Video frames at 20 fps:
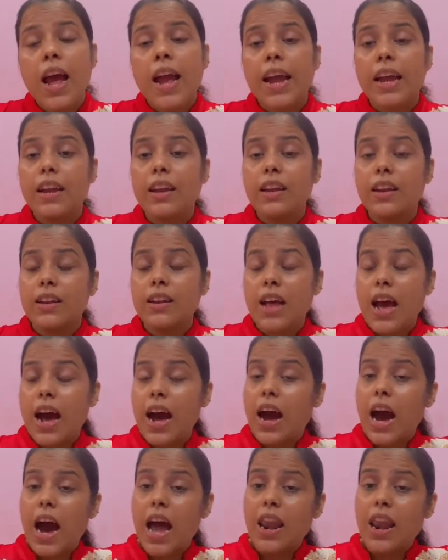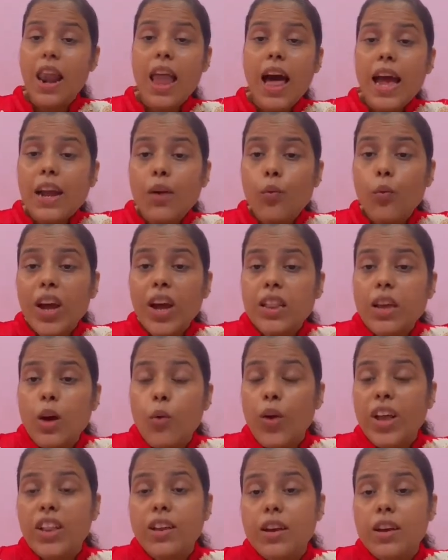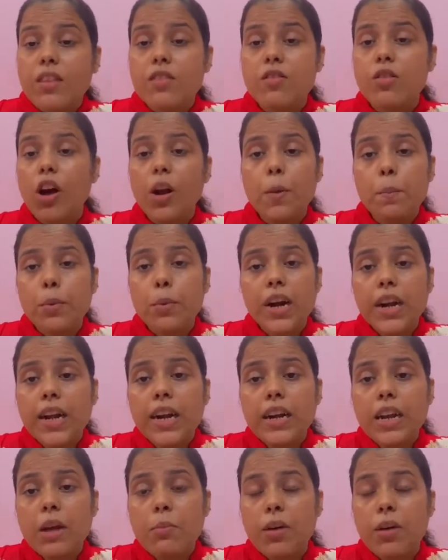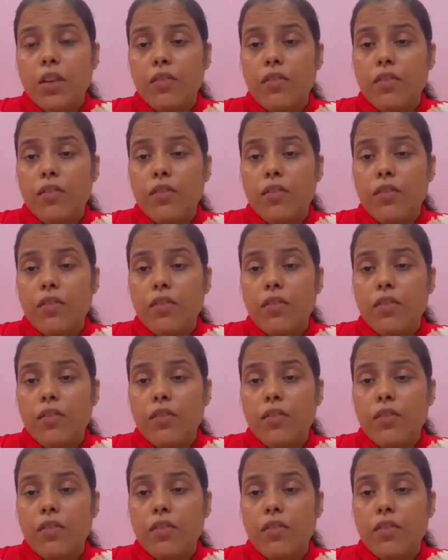In unlike weather is not predictable.